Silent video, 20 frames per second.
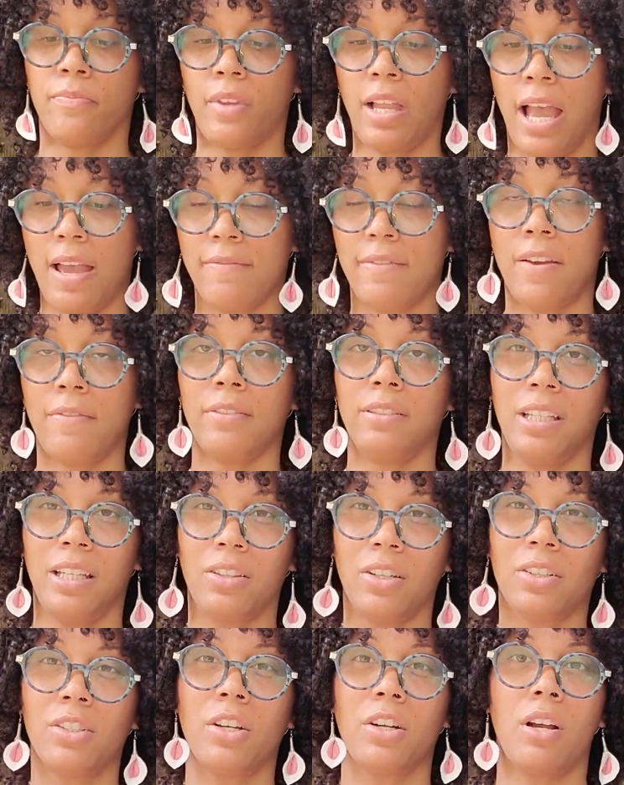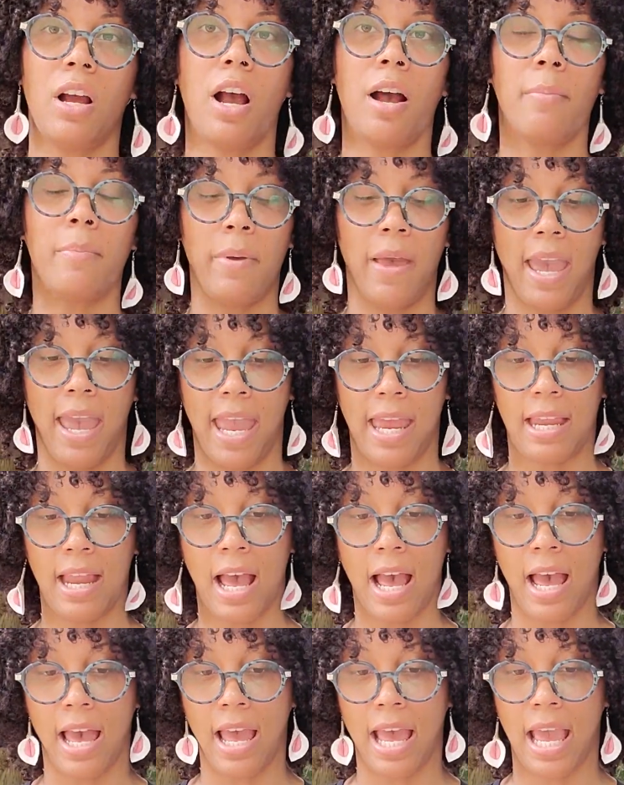I've definitely looked her up, and
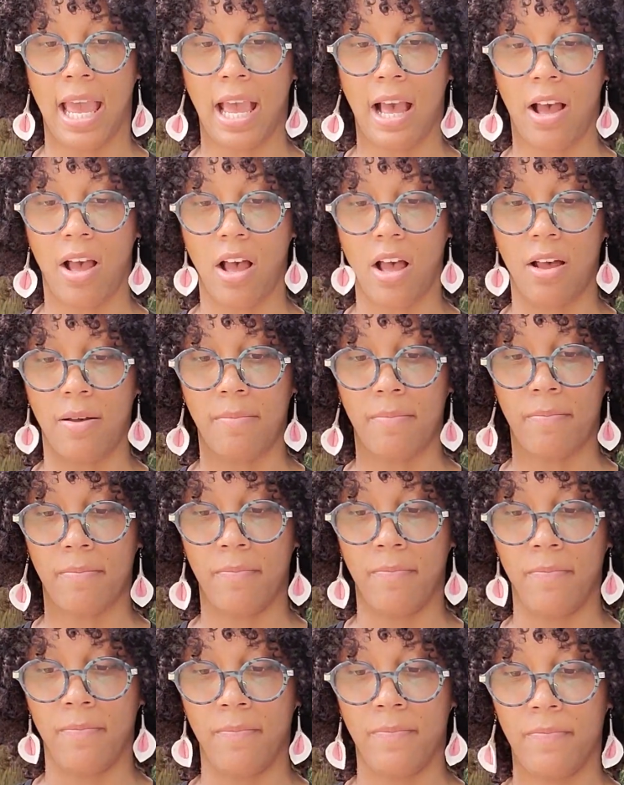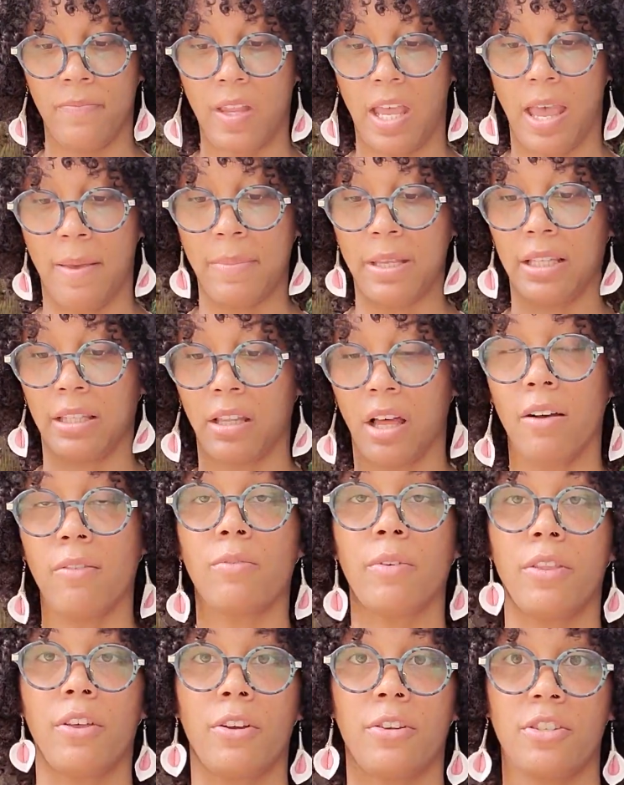I am in
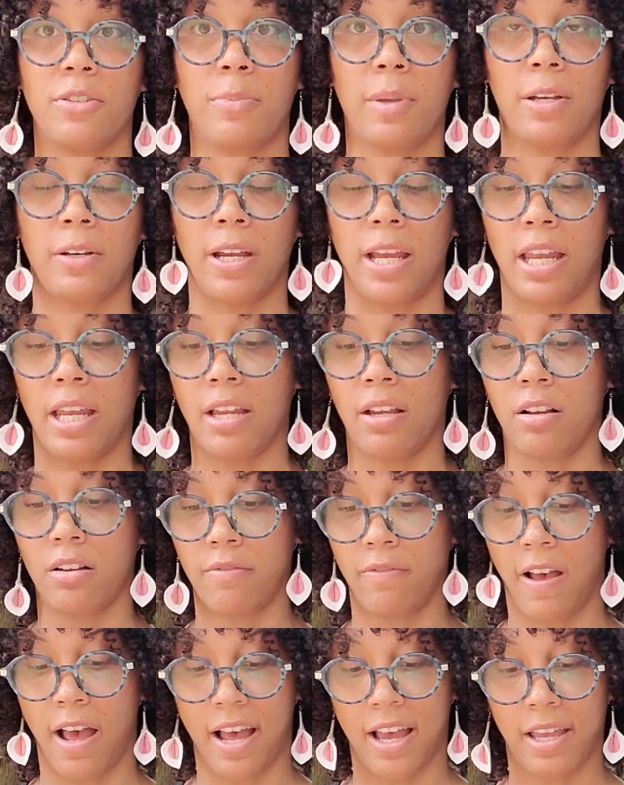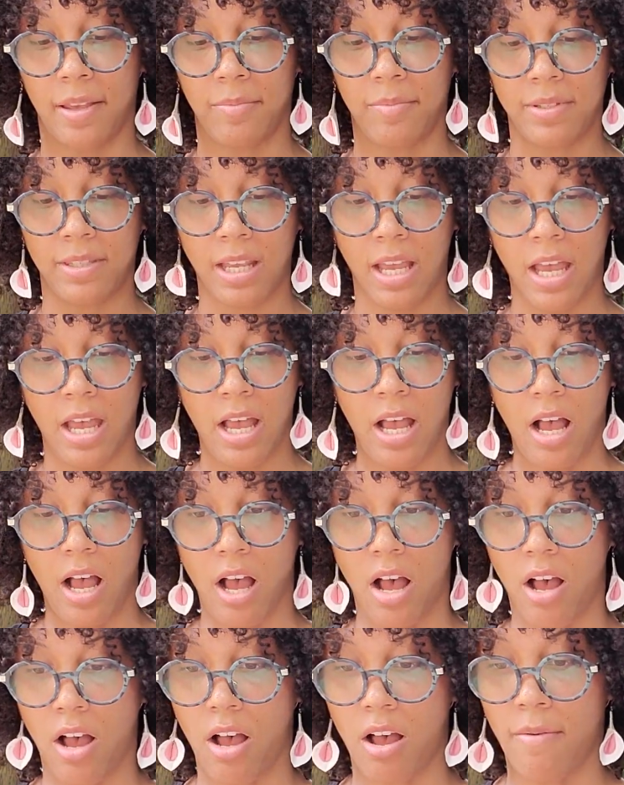love with her spirit and her vibes.
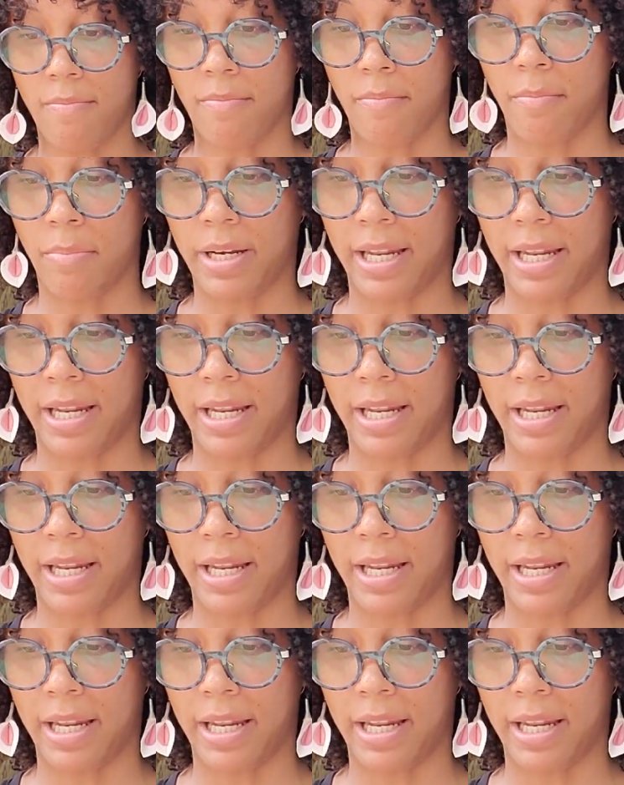But